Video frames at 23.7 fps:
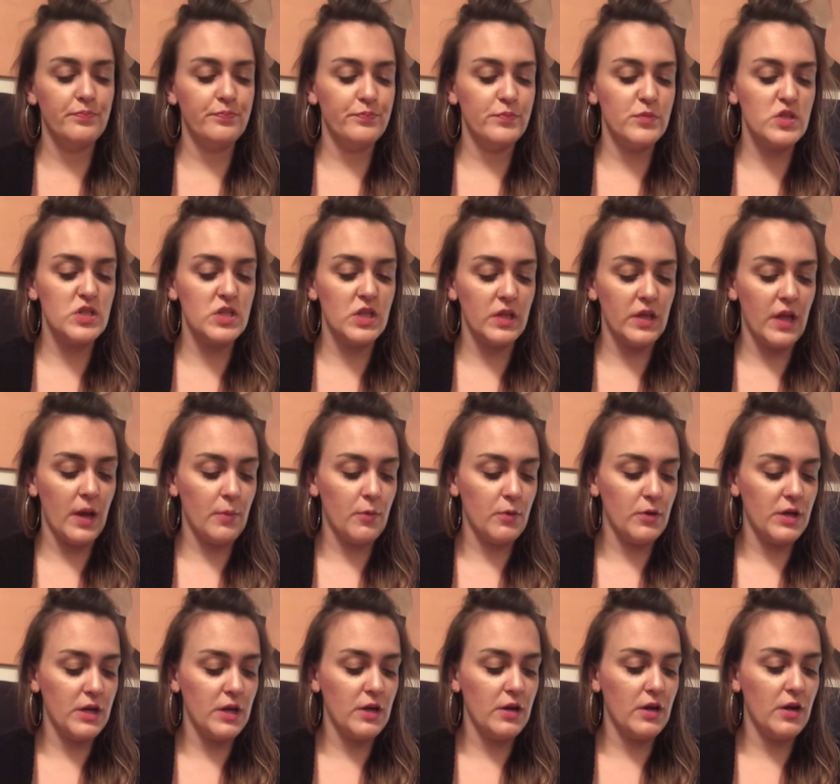
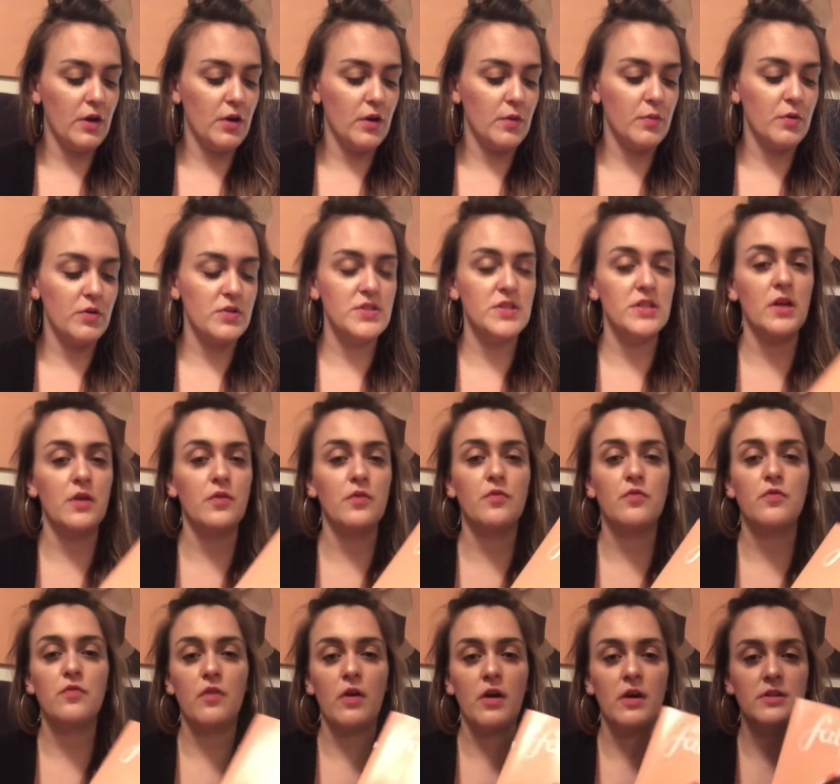celebrity or person on the
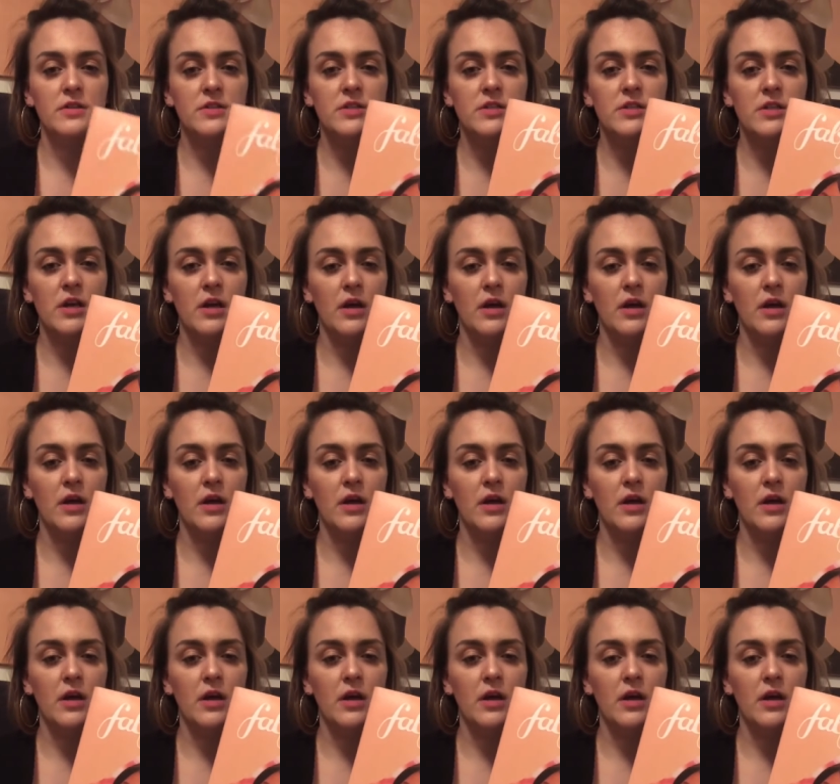front,